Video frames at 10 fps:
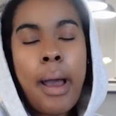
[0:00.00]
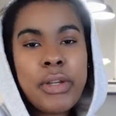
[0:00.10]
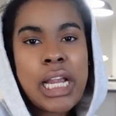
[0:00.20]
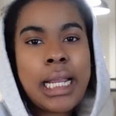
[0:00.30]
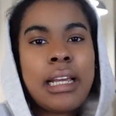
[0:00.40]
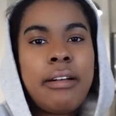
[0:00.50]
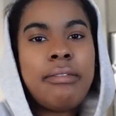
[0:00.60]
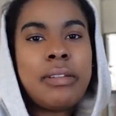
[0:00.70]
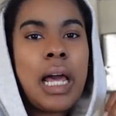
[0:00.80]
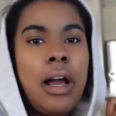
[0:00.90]
I wish I could have
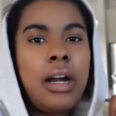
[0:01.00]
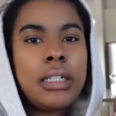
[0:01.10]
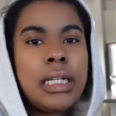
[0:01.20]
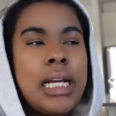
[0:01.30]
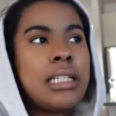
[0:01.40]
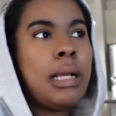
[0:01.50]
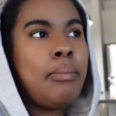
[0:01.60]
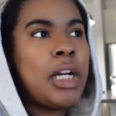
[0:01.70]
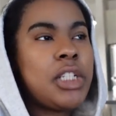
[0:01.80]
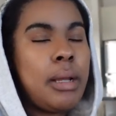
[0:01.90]
vlogged us
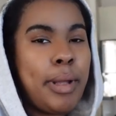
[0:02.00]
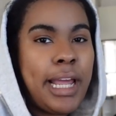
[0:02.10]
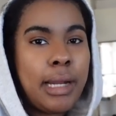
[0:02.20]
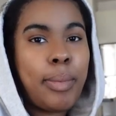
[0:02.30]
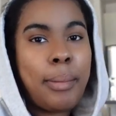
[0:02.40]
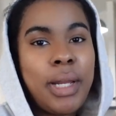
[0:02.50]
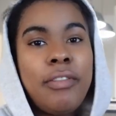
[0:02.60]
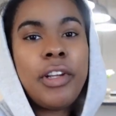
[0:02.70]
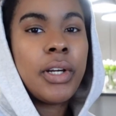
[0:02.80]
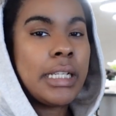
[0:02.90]
punching a bag, but I'm
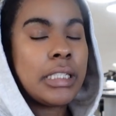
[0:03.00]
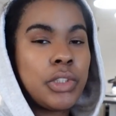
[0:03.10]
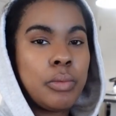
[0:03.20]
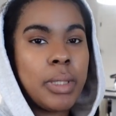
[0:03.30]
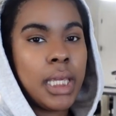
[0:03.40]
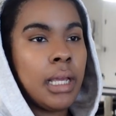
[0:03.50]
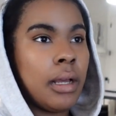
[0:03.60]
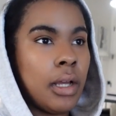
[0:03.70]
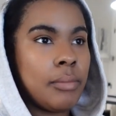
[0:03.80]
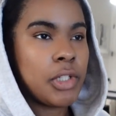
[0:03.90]
definitely going to be
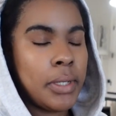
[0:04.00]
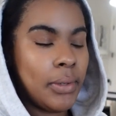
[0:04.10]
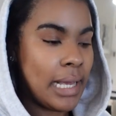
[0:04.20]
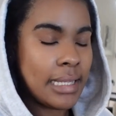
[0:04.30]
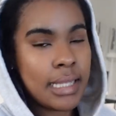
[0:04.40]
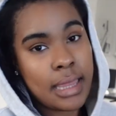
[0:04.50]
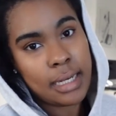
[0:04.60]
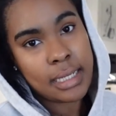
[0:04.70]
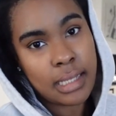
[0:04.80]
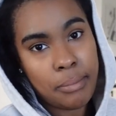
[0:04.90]
showing you guys that the
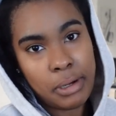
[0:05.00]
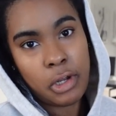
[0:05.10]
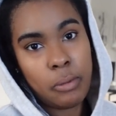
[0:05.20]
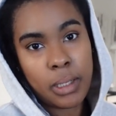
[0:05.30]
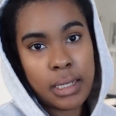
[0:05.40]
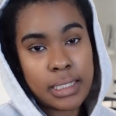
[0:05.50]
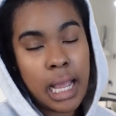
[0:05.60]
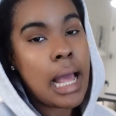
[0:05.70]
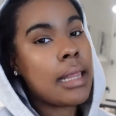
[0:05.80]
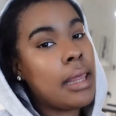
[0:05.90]
next time I go, because
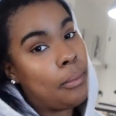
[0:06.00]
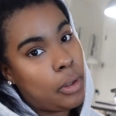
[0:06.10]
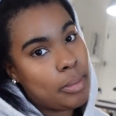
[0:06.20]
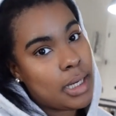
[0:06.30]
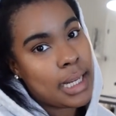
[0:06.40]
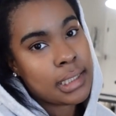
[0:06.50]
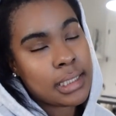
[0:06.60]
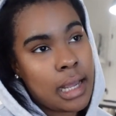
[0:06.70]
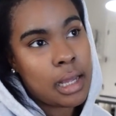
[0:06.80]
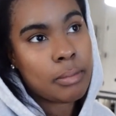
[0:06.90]
it will be a next
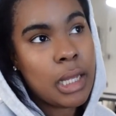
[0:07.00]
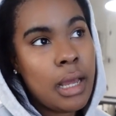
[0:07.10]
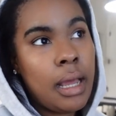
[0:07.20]
time.